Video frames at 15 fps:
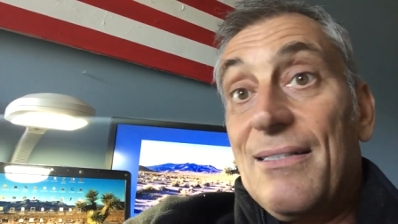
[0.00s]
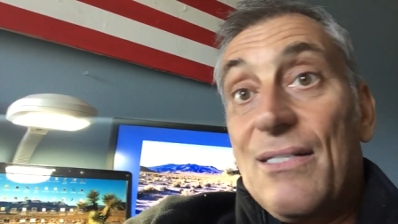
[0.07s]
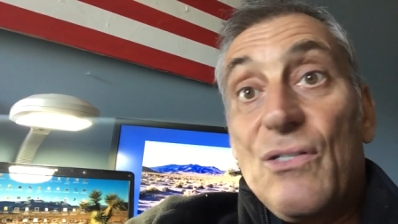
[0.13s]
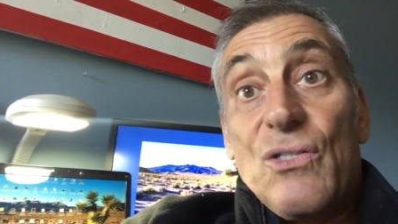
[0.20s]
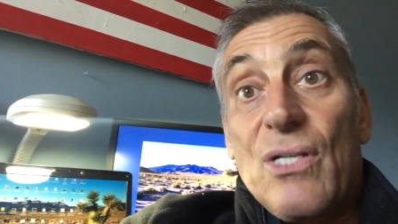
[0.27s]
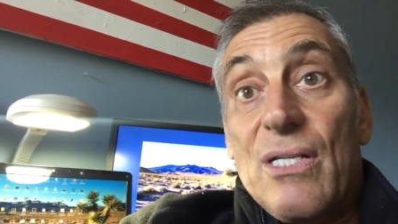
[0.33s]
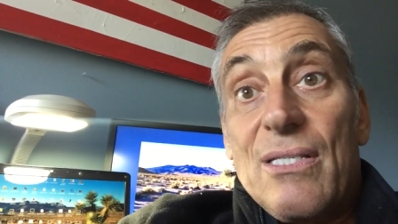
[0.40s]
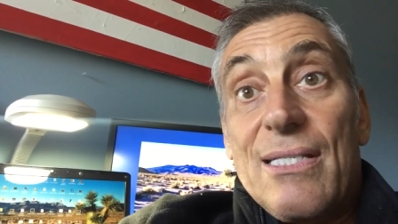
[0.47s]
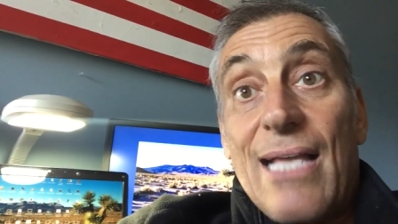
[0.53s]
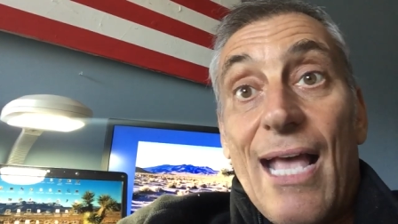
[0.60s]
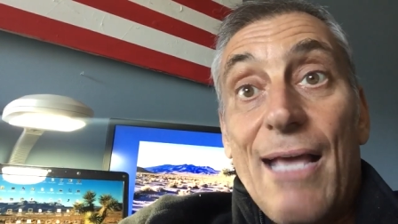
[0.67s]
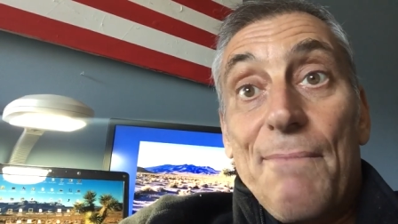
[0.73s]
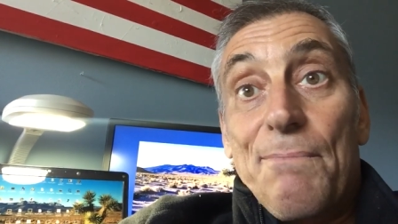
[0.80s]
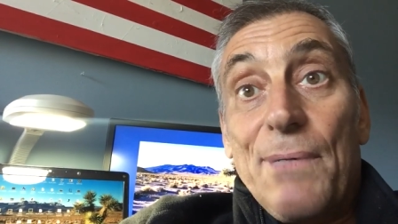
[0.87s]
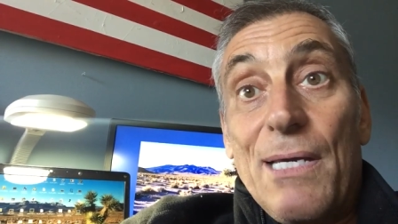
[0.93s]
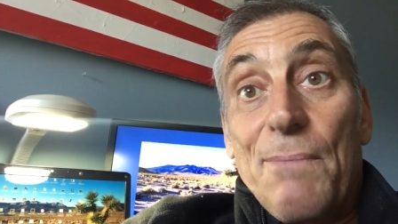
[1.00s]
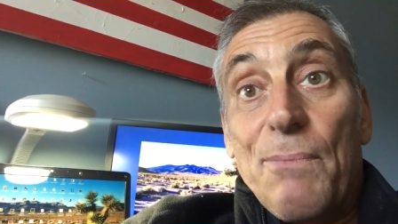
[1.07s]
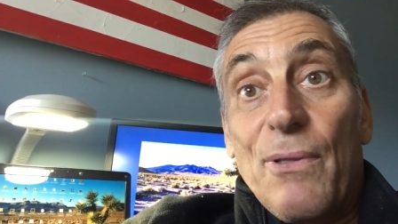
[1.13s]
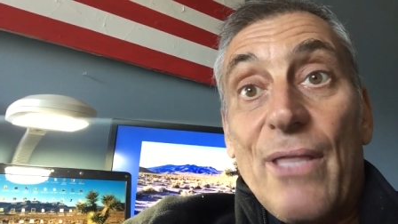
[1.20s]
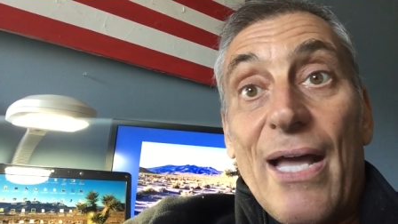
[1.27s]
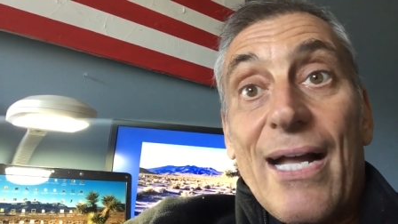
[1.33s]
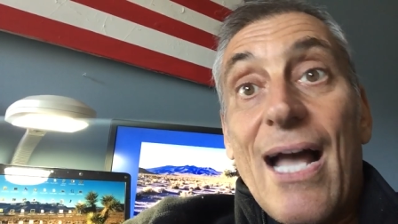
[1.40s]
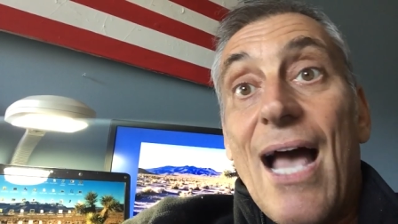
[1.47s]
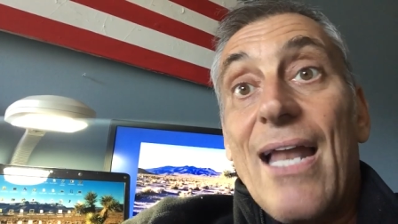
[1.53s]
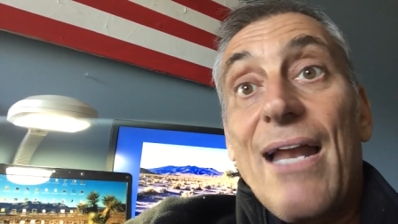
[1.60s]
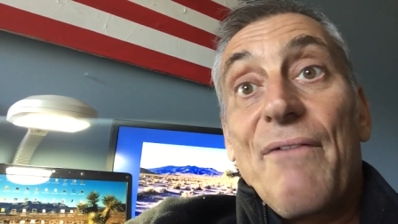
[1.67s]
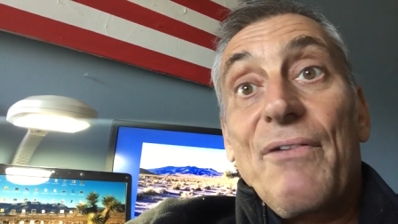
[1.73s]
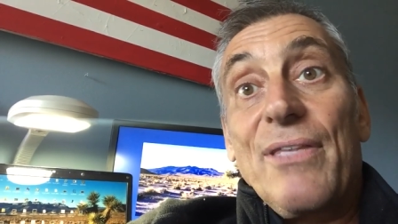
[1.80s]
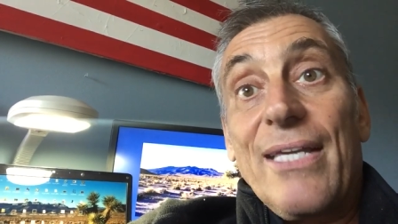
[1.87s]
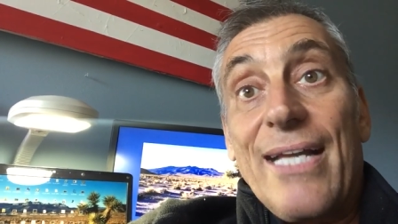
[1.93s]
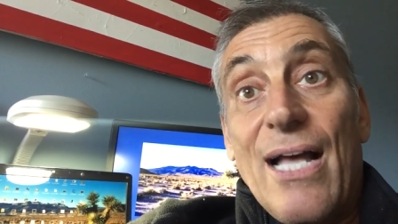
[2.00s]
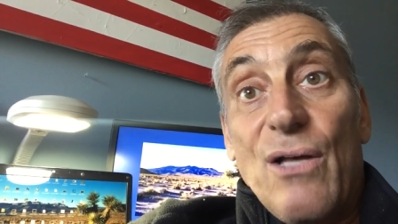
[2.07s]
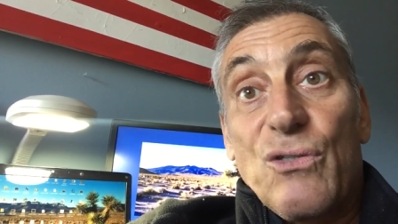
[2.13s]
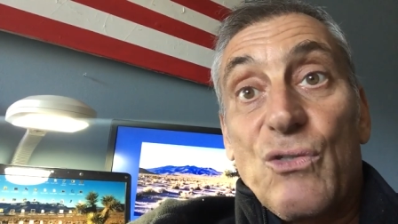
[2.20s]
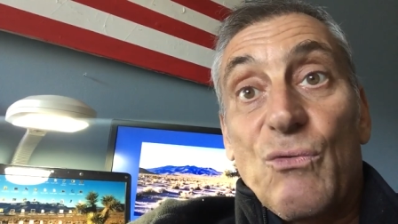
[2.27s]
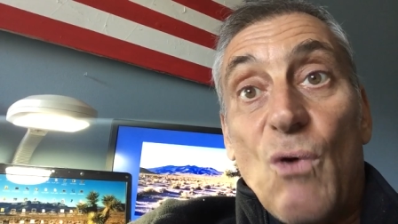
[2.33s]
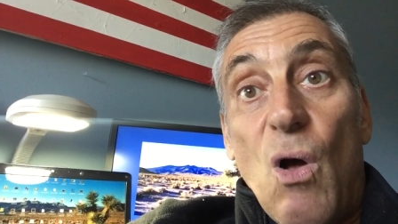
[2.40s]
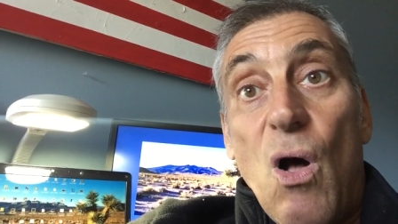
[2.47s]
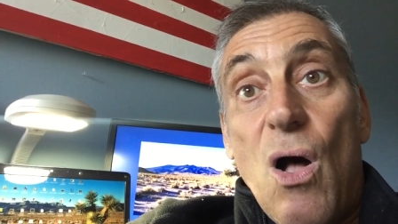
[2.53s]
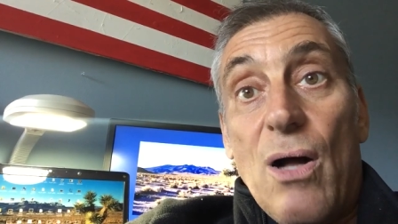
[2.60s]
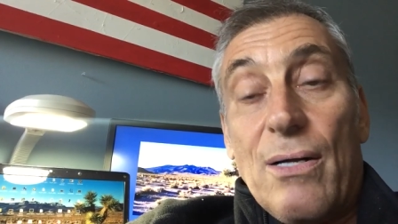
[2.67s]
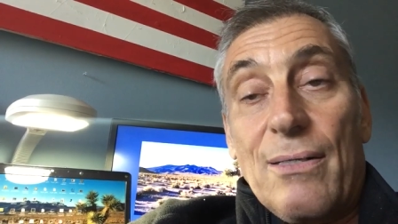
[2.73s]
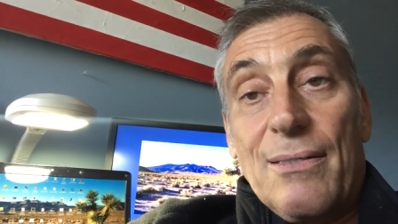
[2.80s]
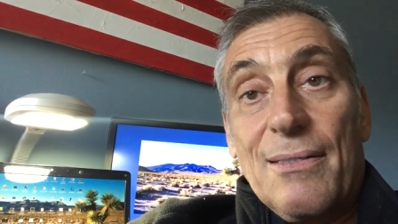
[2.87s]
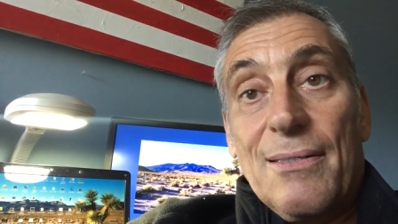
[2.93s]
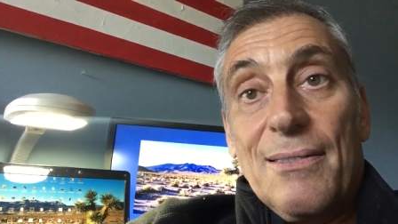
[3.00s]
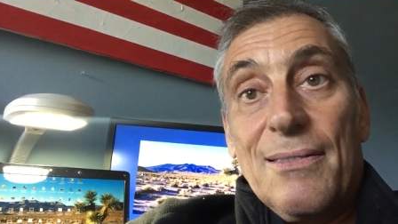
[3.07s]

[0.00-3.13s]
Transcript: These are the same people that got everything else wrong.